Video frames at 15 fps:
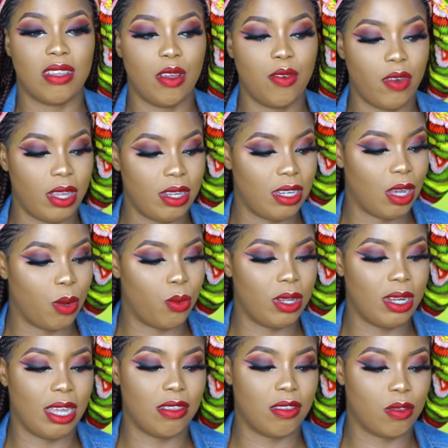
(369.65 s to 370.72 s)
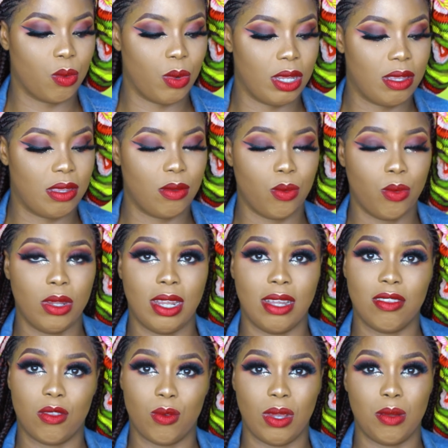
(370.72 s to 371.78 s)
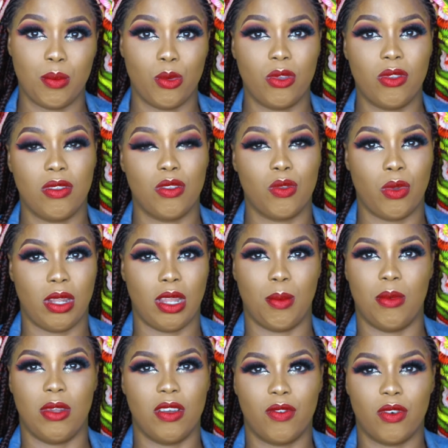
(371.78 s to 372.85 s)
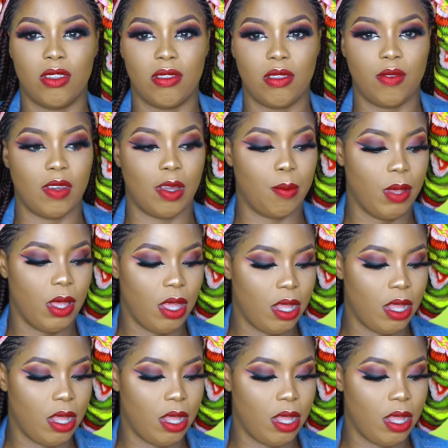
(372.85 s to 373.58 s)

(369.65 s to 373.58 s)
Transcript: I find that when I sweat most is when I'm nervous, if I'm